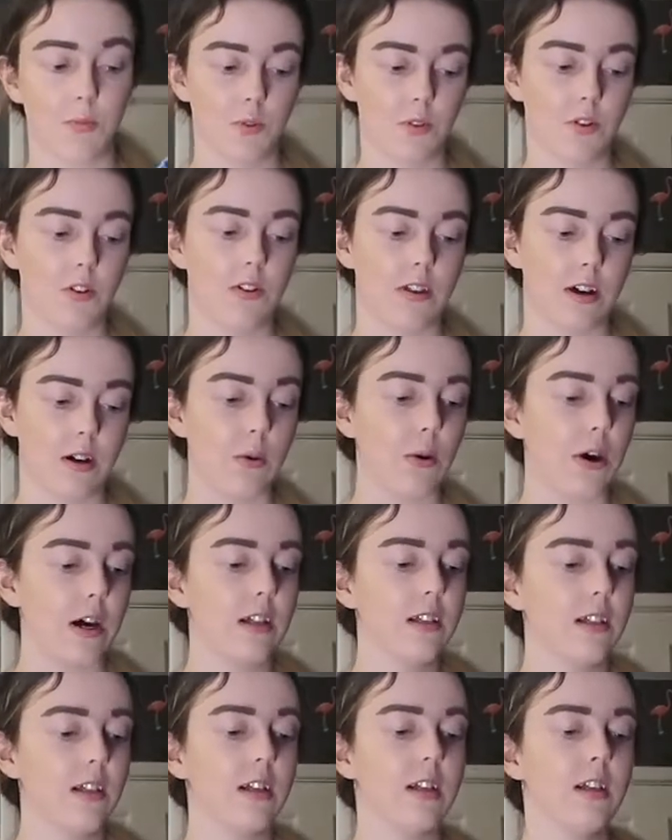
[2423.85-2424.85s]
but not that
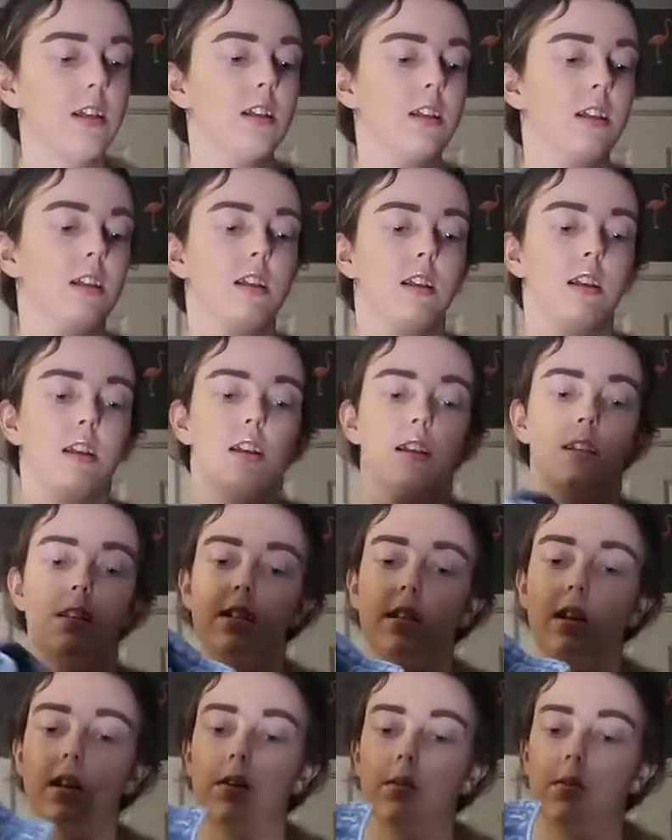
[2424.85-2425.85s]
well.
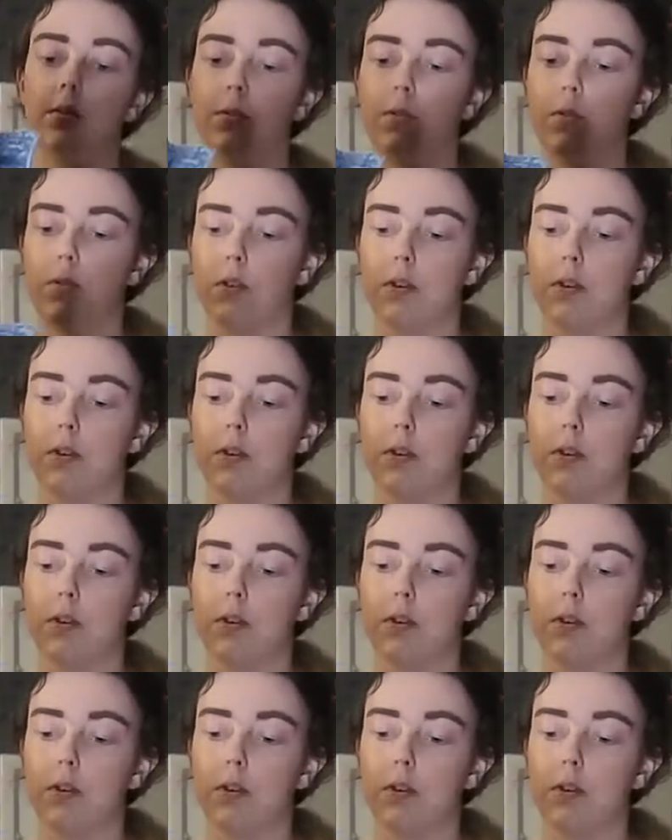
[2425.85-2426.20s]
So